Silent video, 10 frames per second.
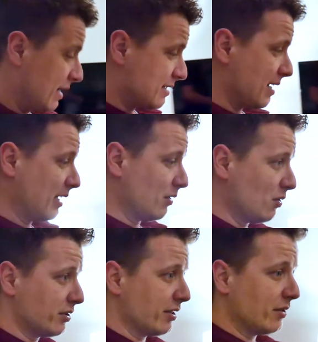in a second
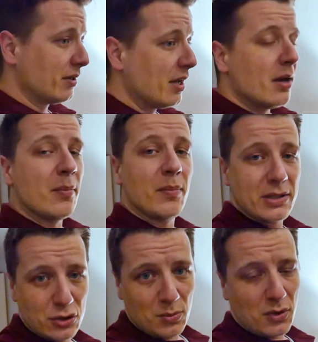also, but
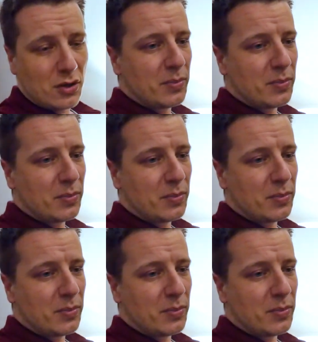tomorrow,